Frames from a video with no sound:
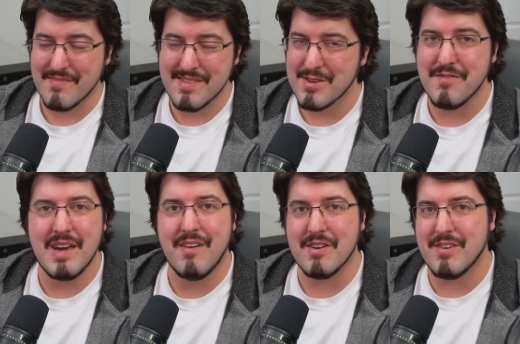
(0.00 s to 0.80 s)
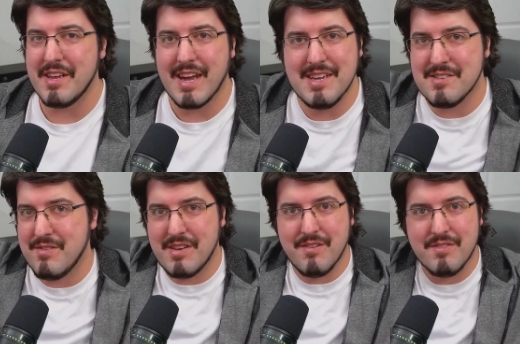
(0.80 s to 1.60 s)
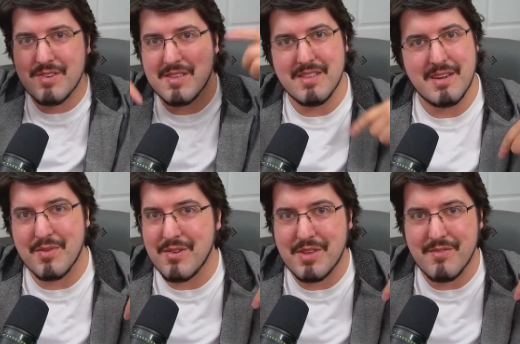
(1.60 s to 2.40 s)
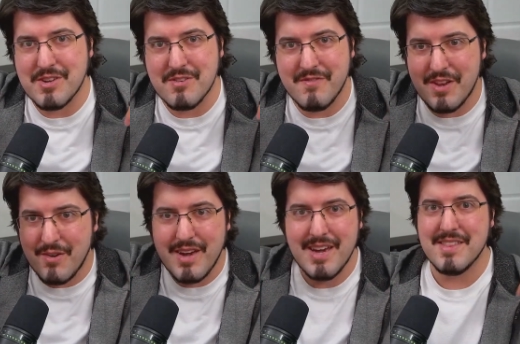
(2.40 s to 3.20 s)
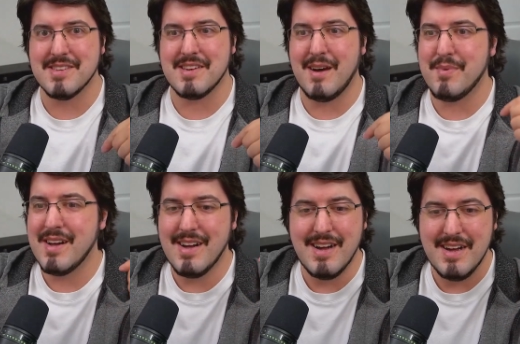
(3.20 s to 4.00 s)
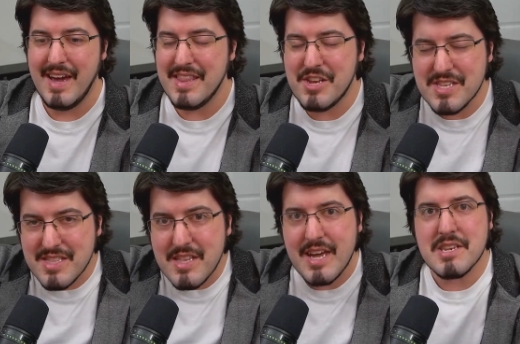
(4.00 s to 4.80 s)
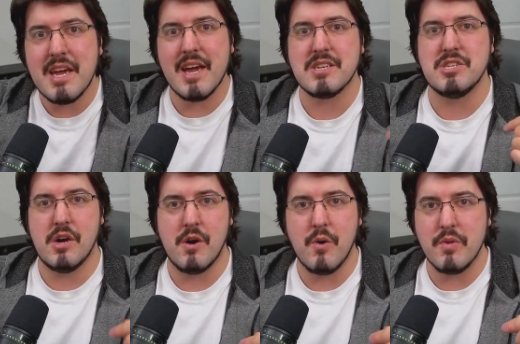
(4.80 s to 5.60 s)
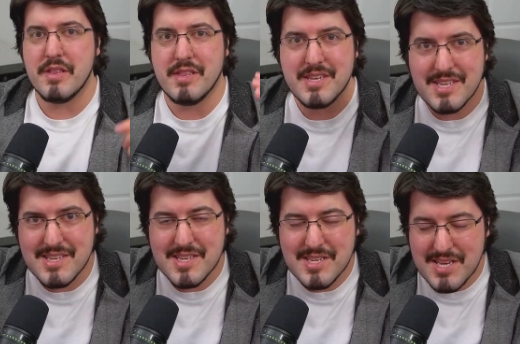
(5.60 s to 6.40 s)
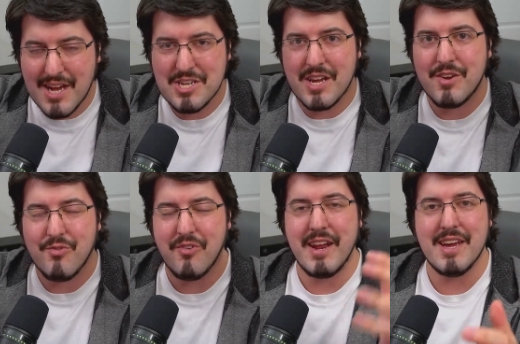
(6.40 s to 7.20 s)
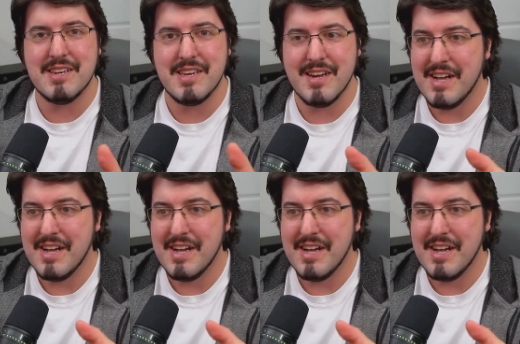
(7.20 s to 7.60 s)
So if you haven't already, you guys know the deal. There's a link below to the original video. Hit this up and just let Tex know that this is such a great idea.